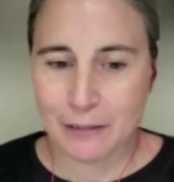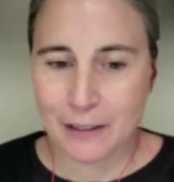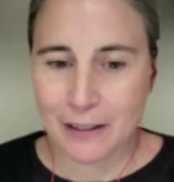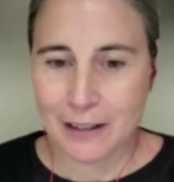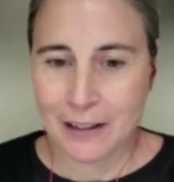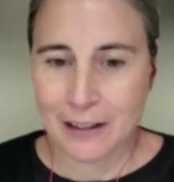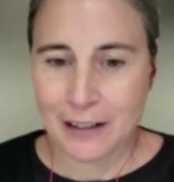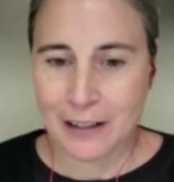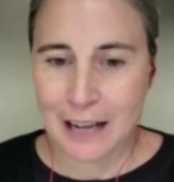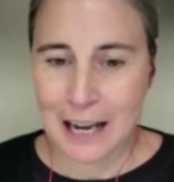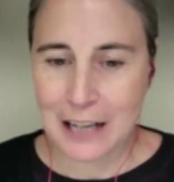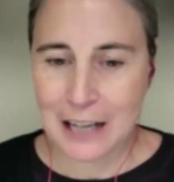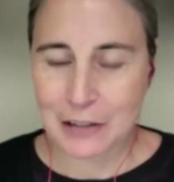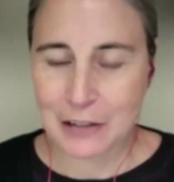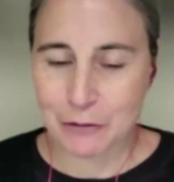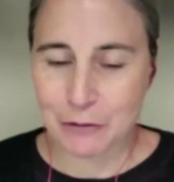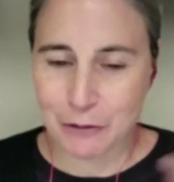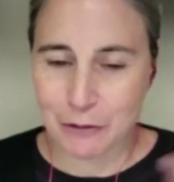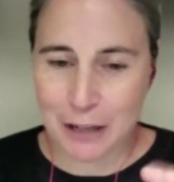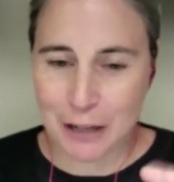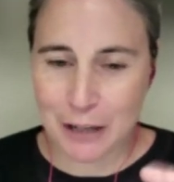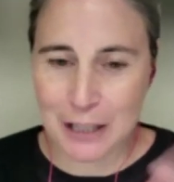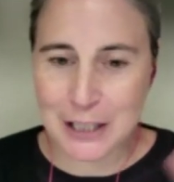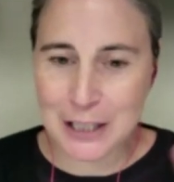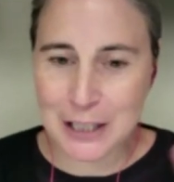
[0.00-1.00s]
kind of
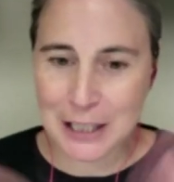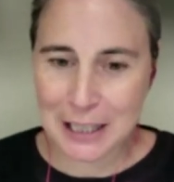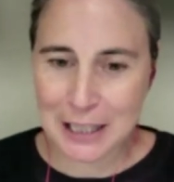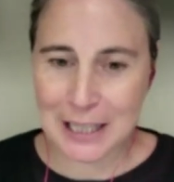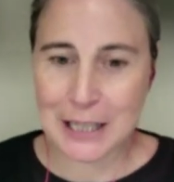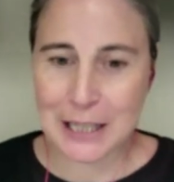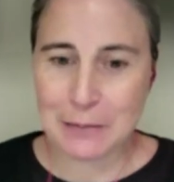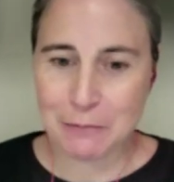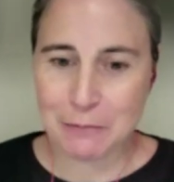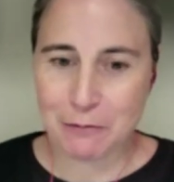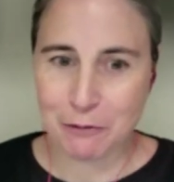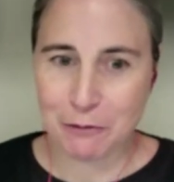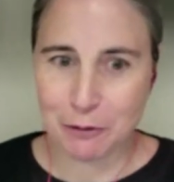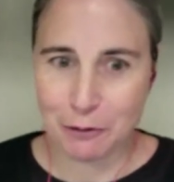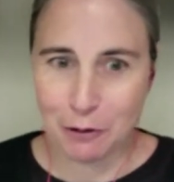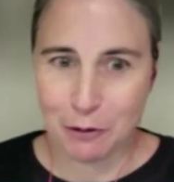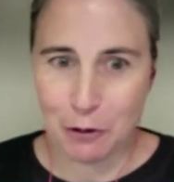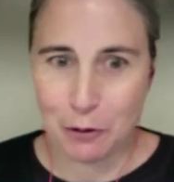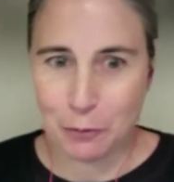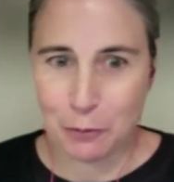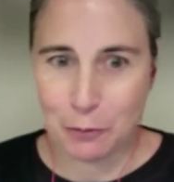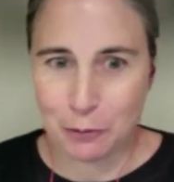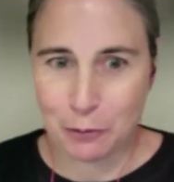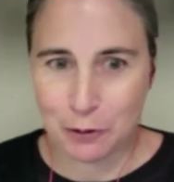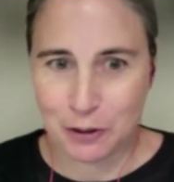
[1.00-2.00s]
asleep for
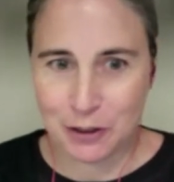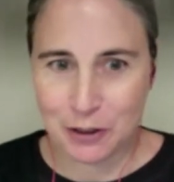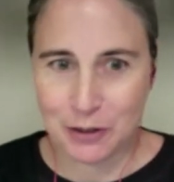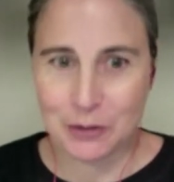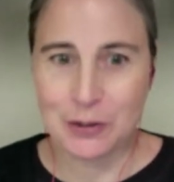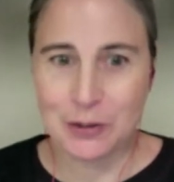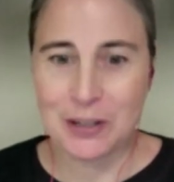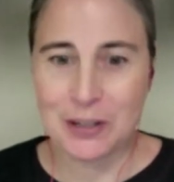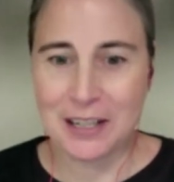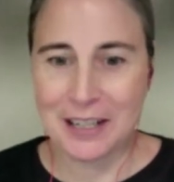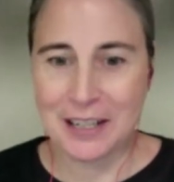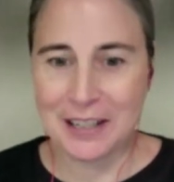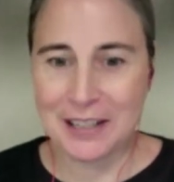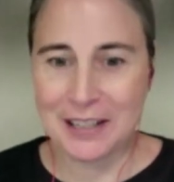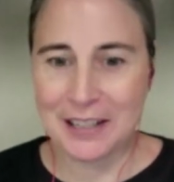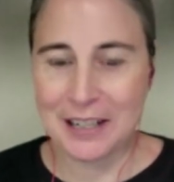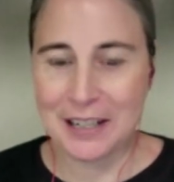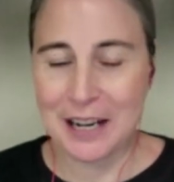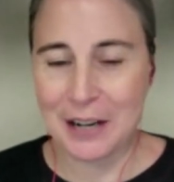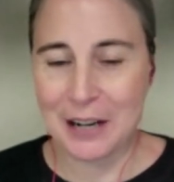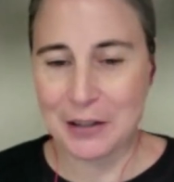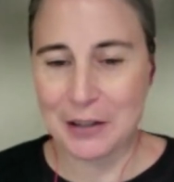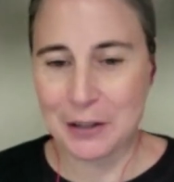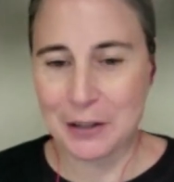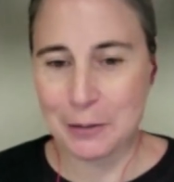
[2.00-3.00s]
almost 2 years in
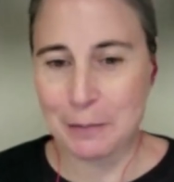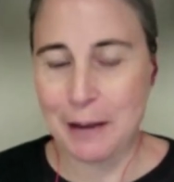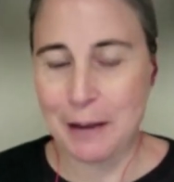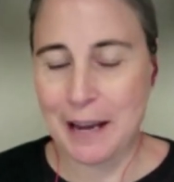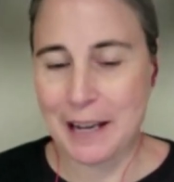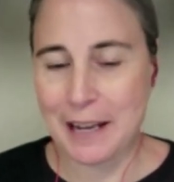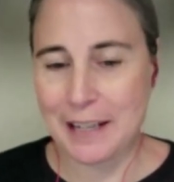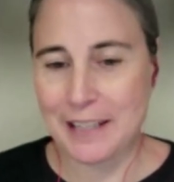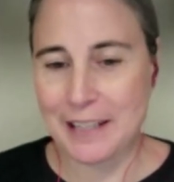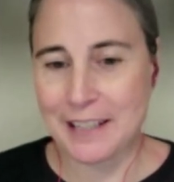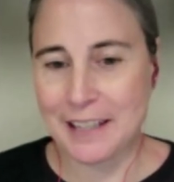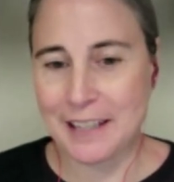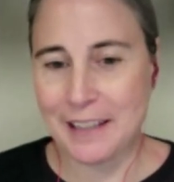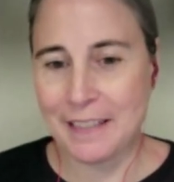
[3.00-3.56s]
our space.